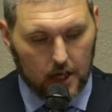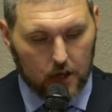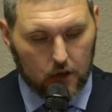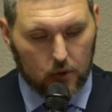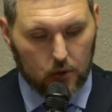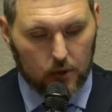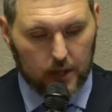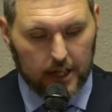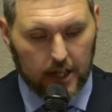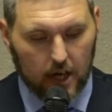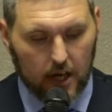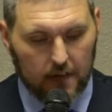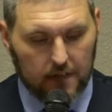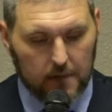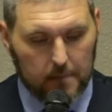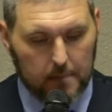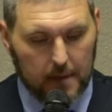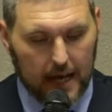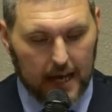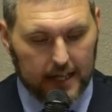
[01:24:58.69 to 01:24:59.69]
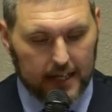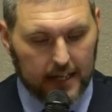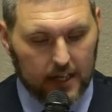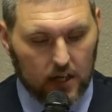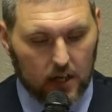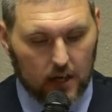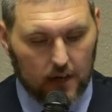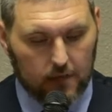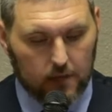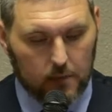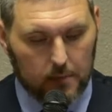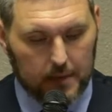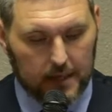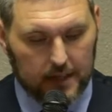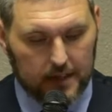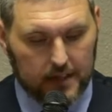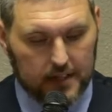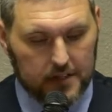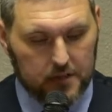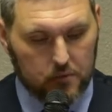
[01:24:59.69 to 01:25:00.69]
Cooling off and backing off will
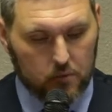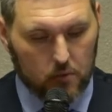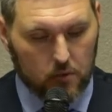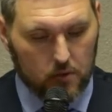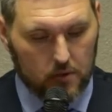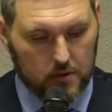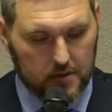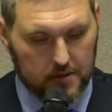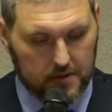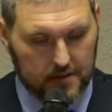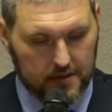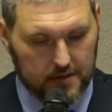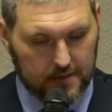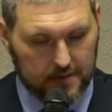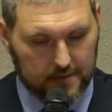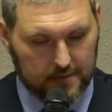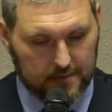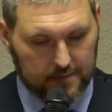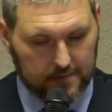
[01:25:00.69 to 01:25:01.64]
make things worse.